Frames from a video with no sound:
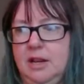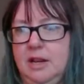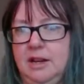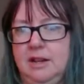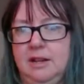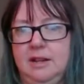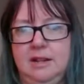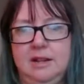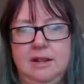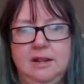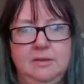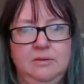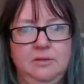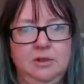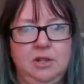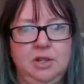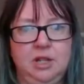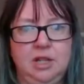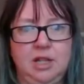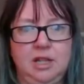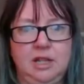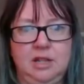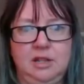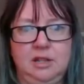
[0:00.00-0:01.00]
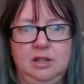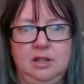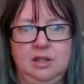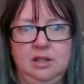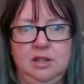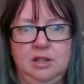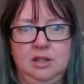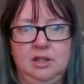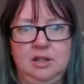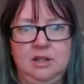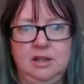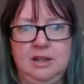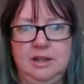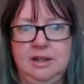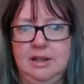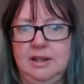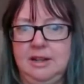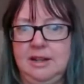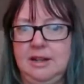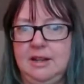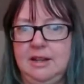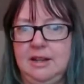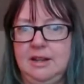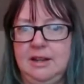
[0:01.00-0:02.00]
I never changed.
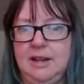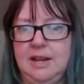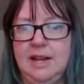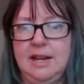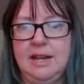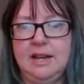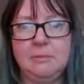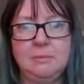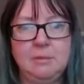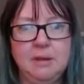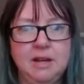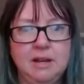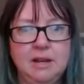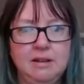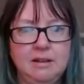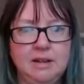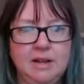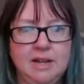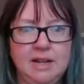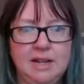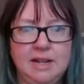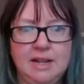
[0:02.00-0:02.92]
I didn't gain a pound.